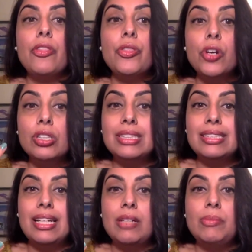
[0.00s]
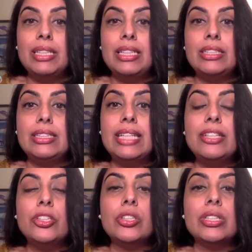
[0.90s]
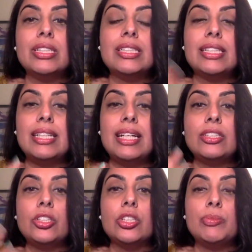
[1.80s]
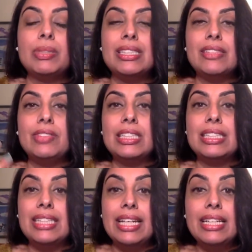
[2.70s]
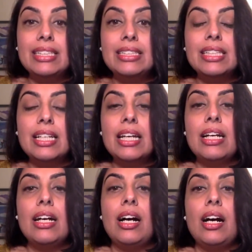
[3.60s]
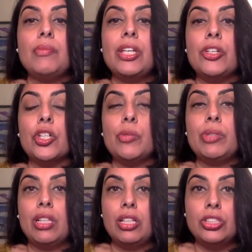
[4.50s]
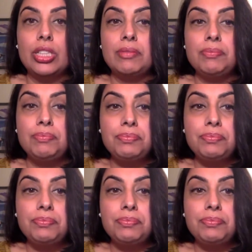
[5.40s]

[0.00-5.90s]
Third step is then you're going to select your specific dates that you're going to be launching.